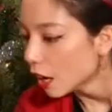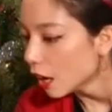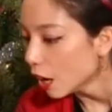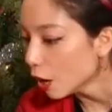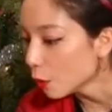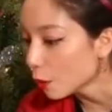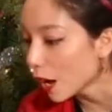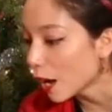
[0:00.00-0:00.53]
Oh
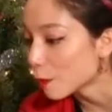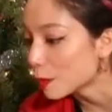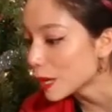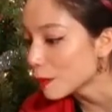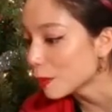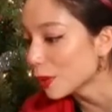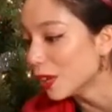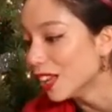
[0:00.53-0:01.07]
wow,
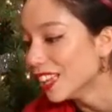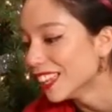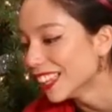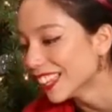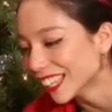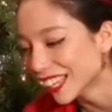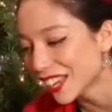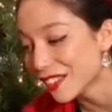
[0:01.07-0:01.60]
people
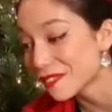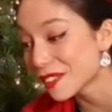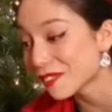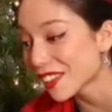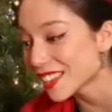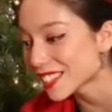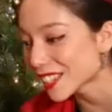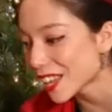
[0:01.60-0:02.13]

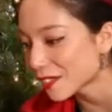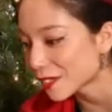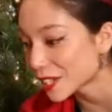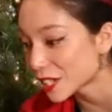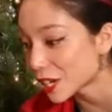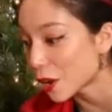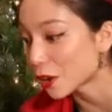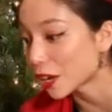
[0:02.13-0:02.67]
ask a lot of
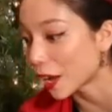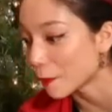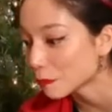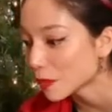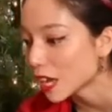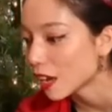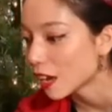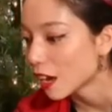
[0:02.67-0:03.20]
questions. Okay,
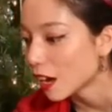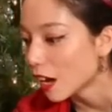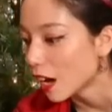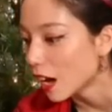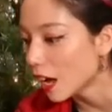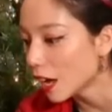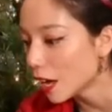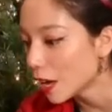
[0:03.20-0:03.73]

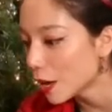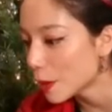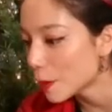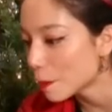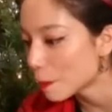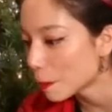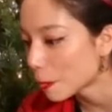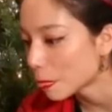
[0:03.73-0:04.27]

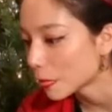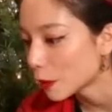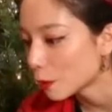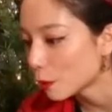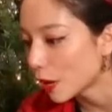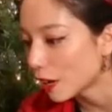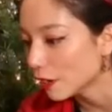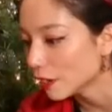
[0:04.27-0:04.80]

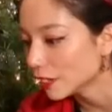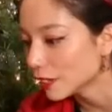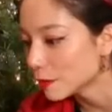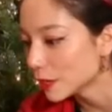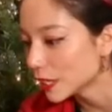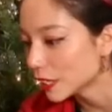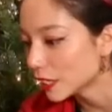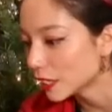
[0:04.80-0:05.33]
wow, let
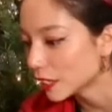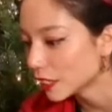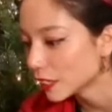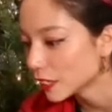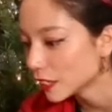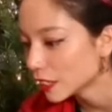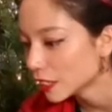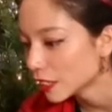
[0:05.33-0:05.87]
me...
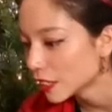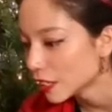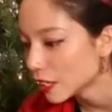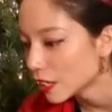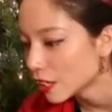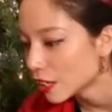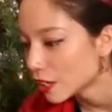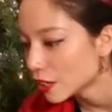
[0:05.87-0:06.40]

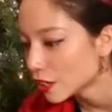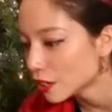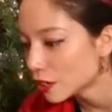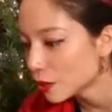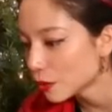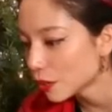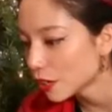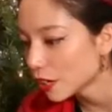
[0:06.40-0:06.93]

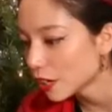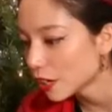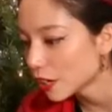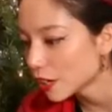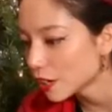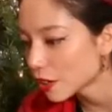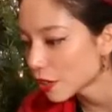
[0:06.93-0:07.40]
You're